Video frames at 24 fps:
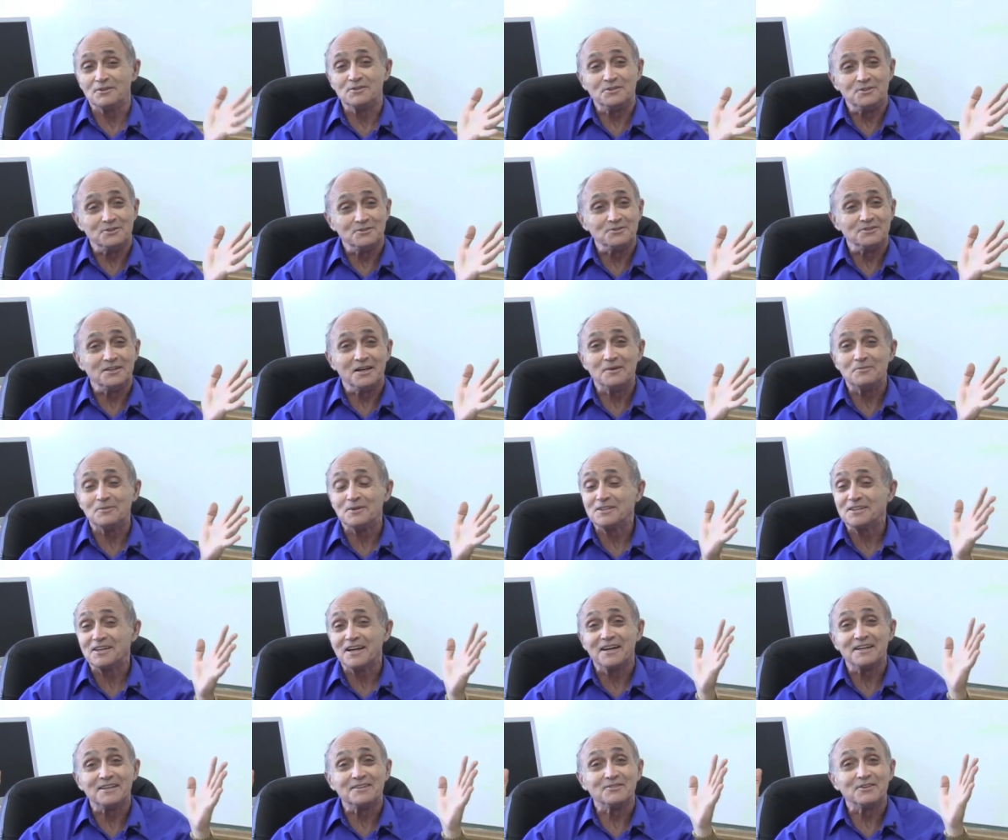you name
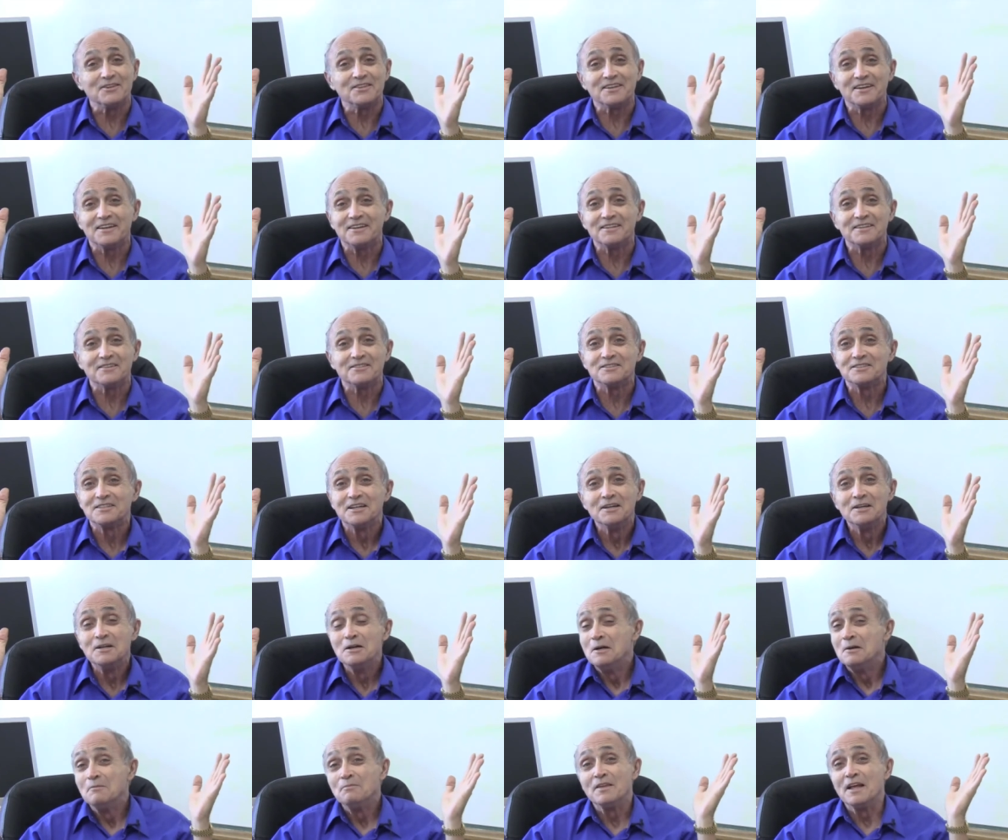it kind of a thing.
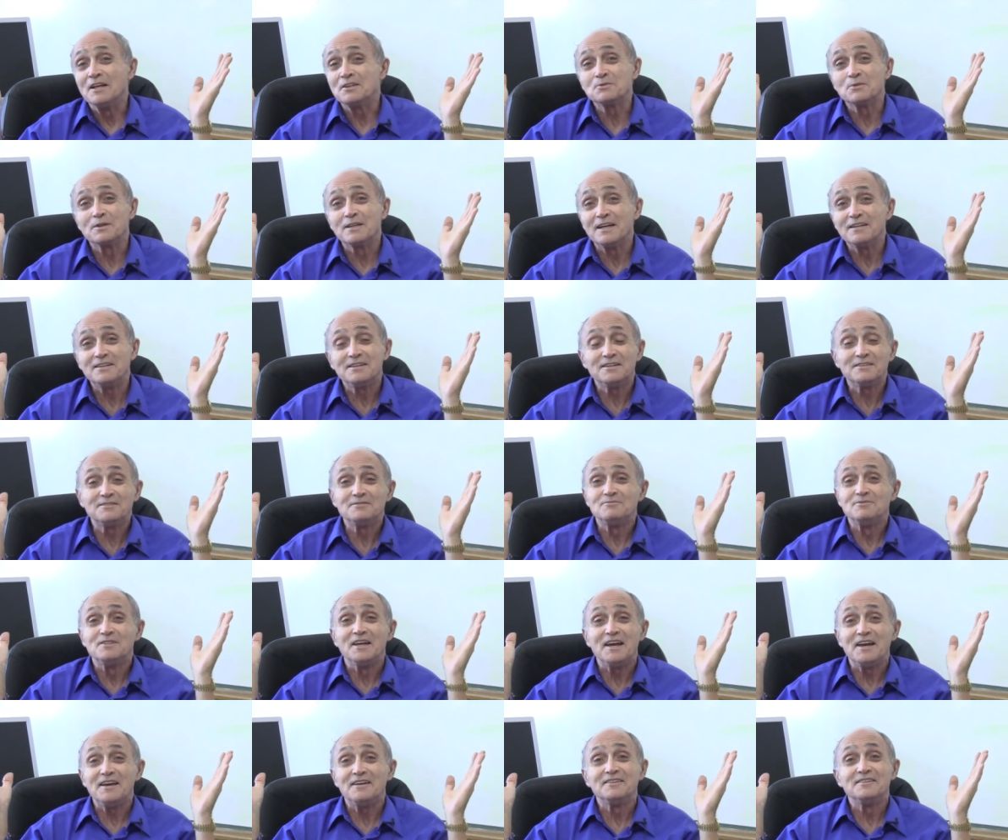That's what I
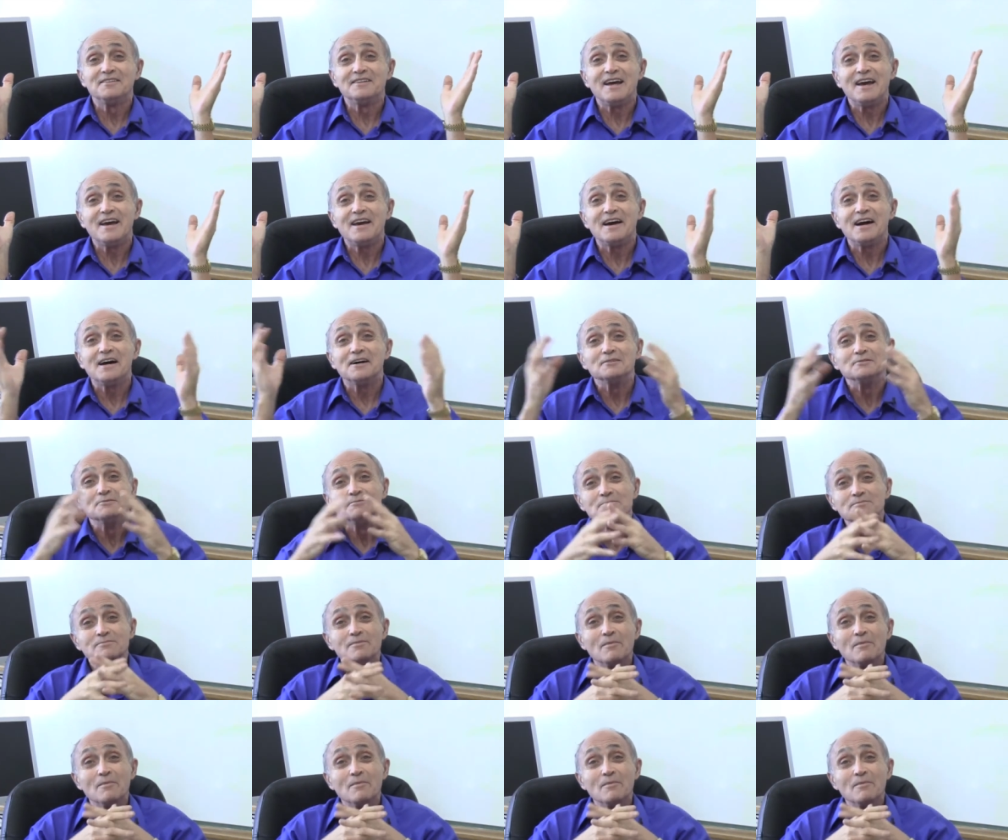did day in, day out.